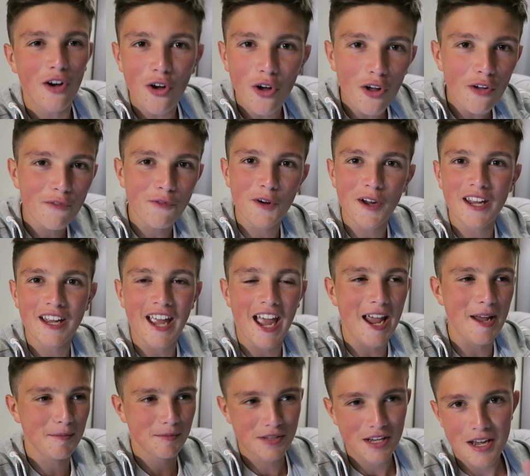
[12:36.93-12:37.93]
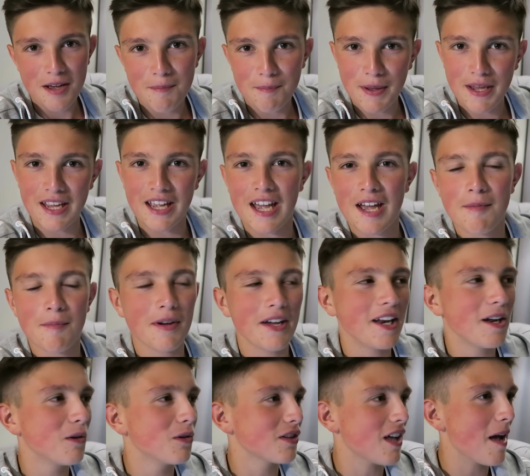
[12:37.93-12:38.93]
All three games, beat him,
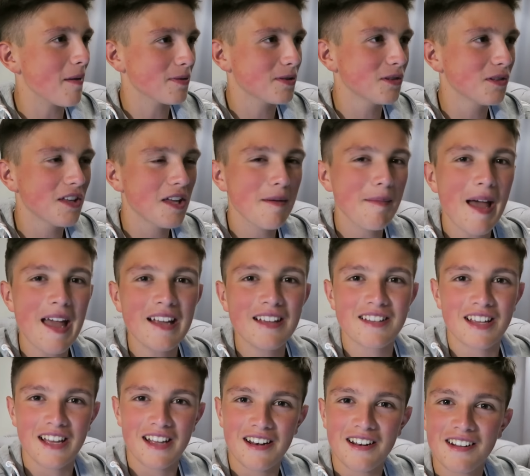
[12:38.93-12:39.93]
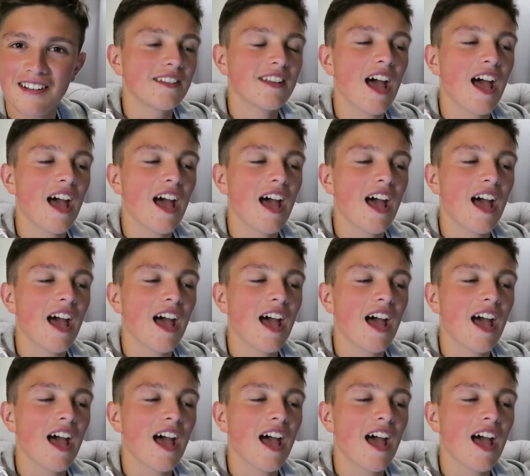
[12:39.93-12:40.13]
and it was absolutely amazing.